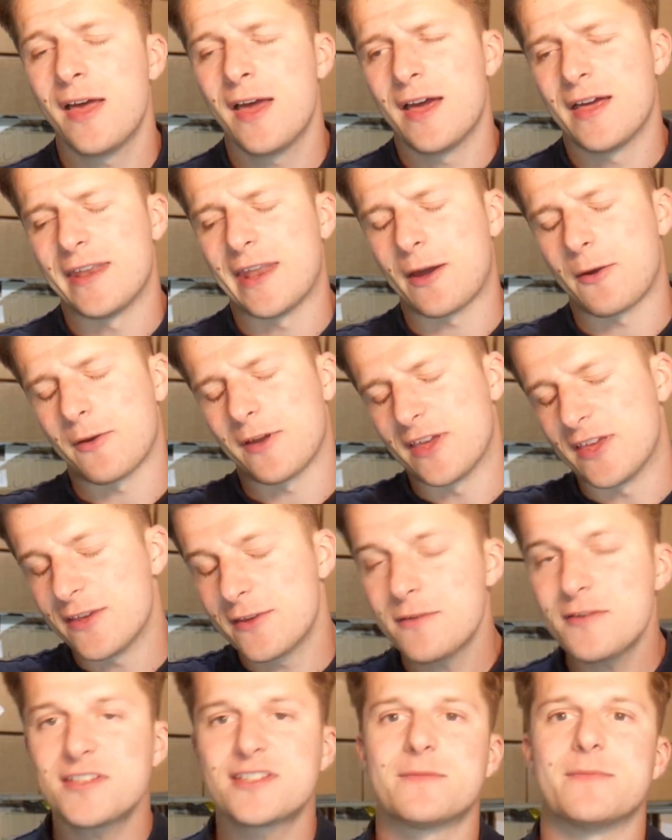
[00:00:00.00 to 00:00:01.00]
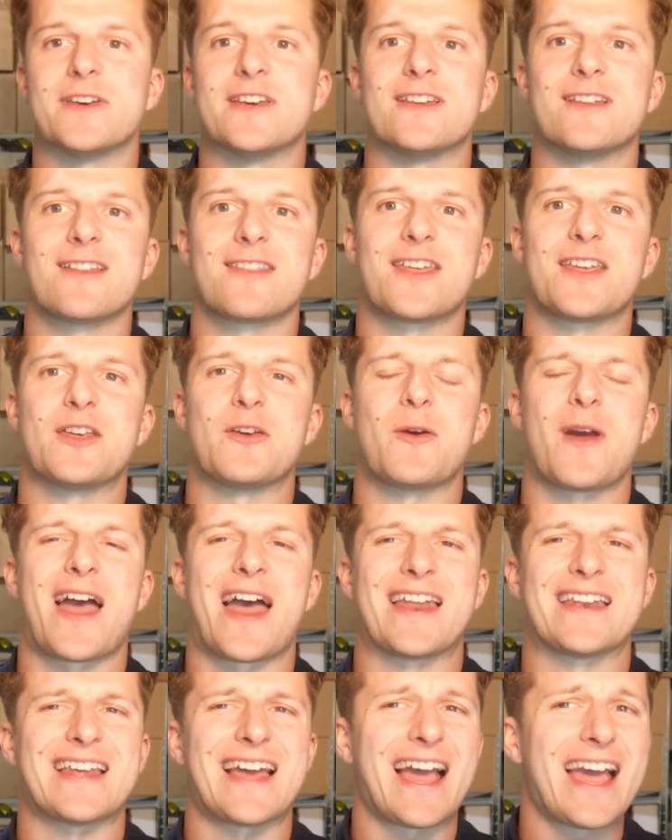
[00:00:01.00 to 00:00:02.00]
Now, it used to be that you
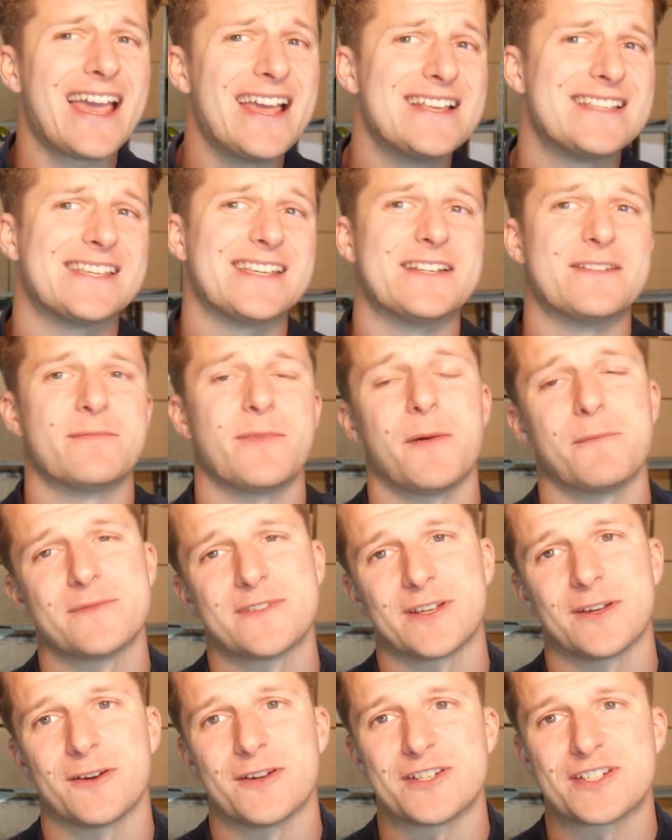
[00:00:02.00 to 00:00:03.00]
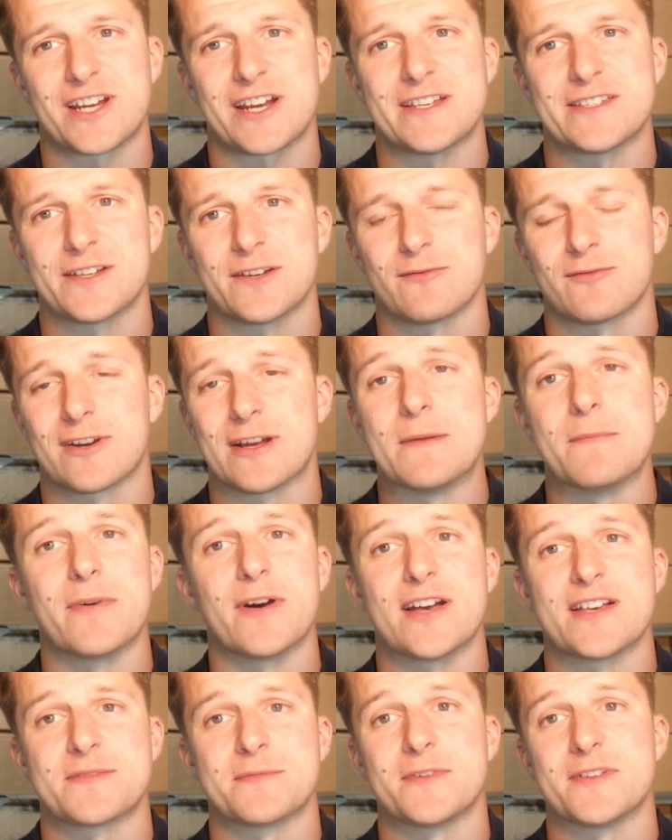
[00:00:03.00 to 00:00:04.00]
had 18 months to go and chase up
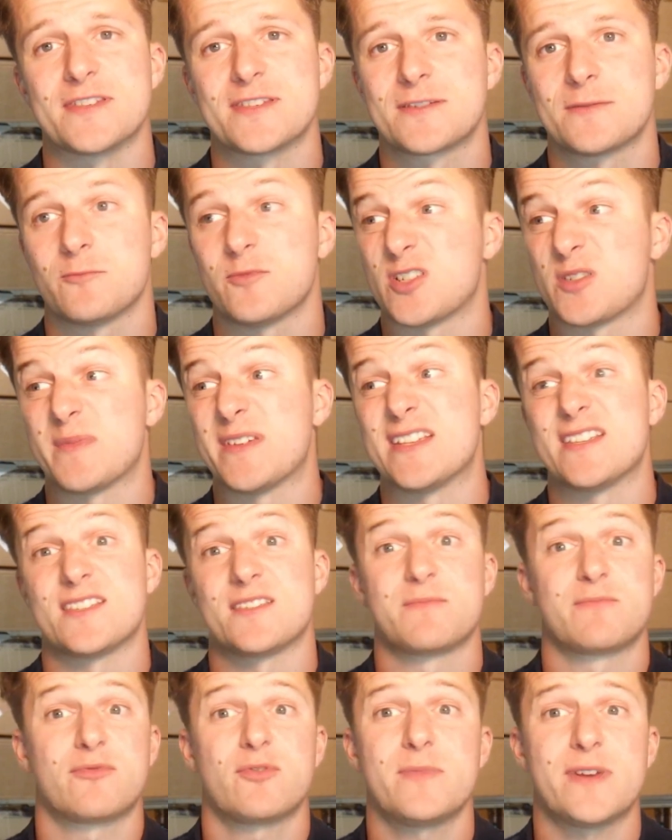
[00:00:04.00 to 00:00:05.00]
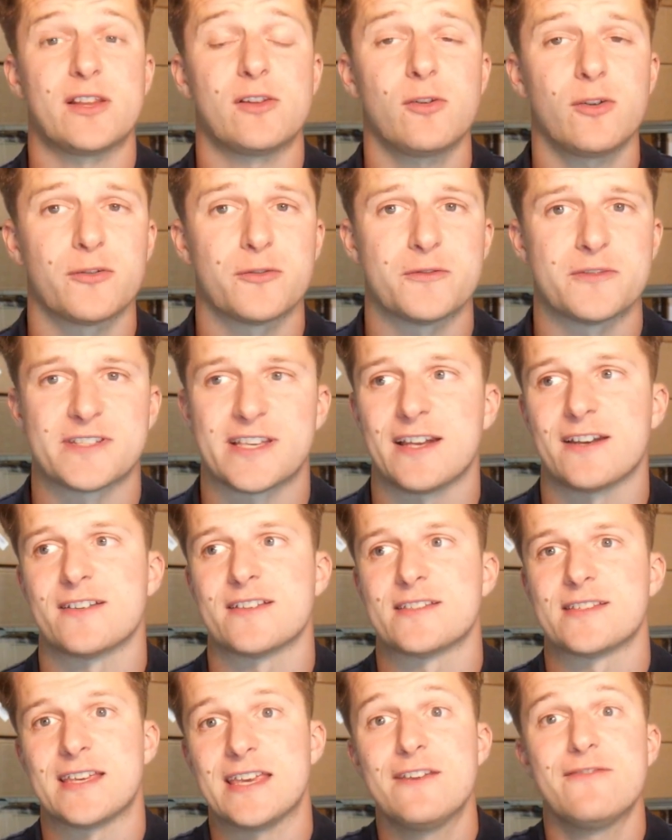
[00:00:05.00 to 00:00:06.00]
reimbursements, which means probably a lot of new
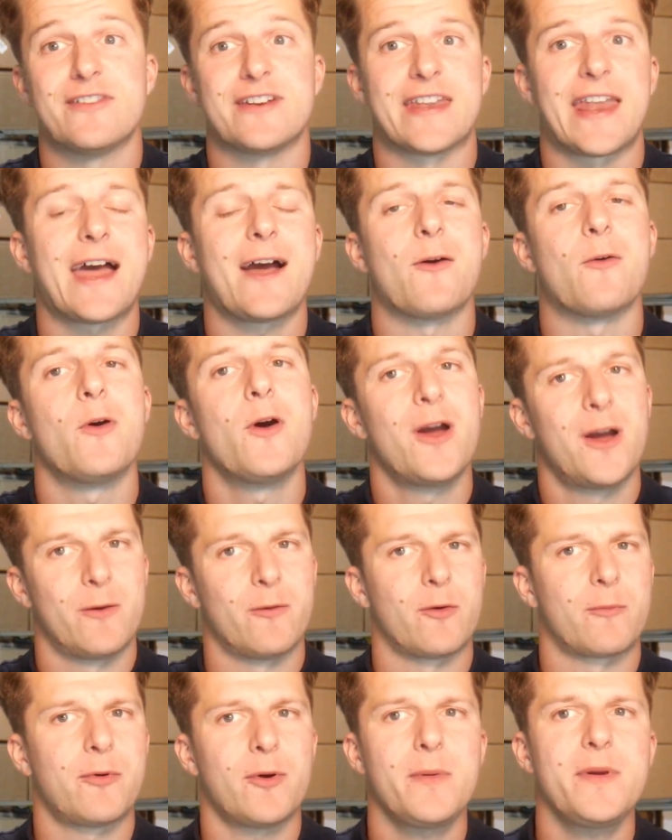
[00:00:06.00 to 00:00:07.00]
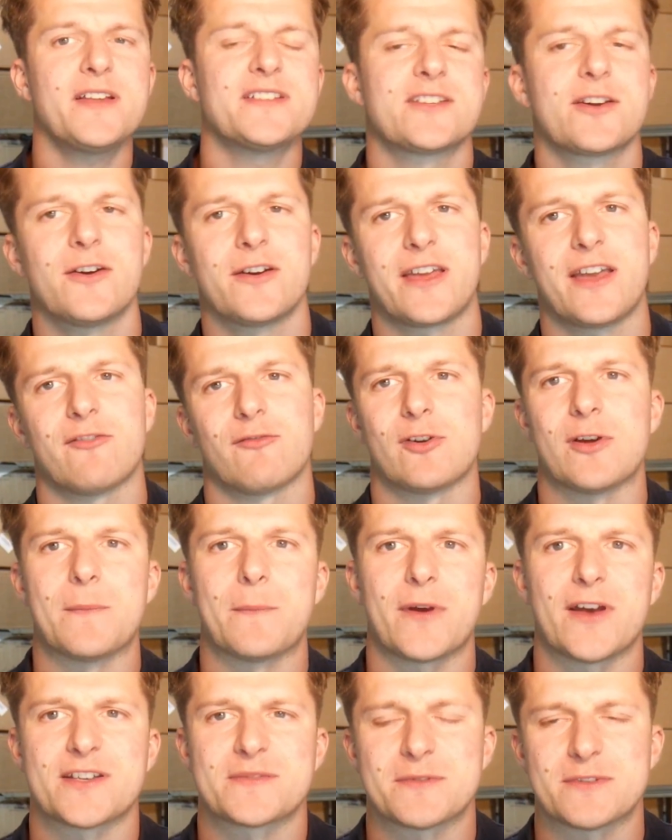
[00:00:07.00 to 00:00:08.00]
sellers, even now, will probably have to go and get
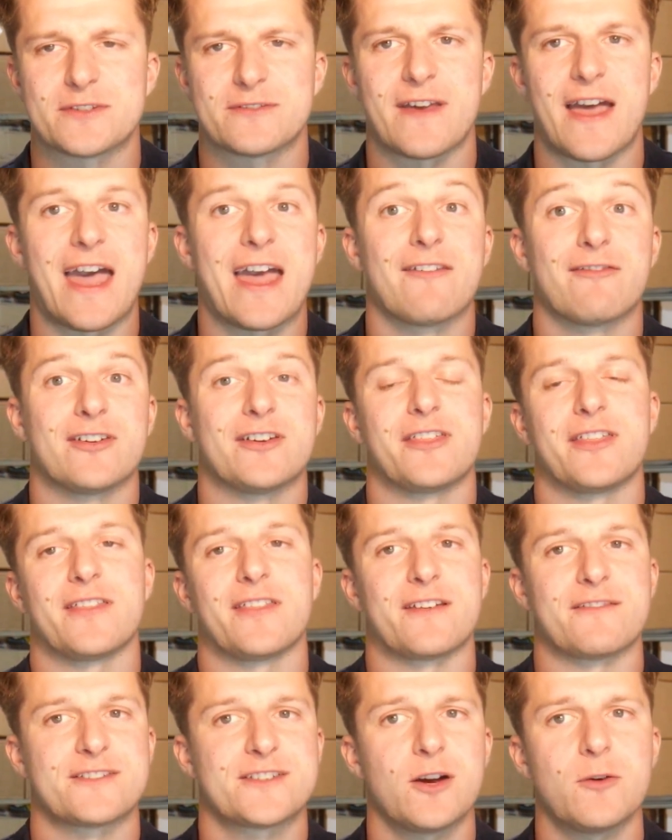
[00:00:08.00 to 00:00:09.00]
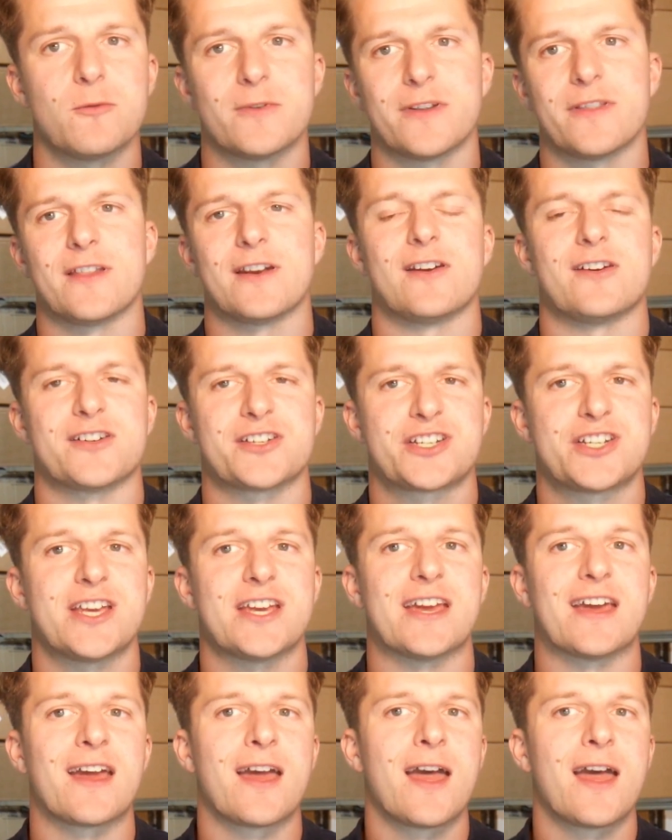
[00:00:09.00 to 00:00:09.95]
reimbursements for everything they've sold in the last year.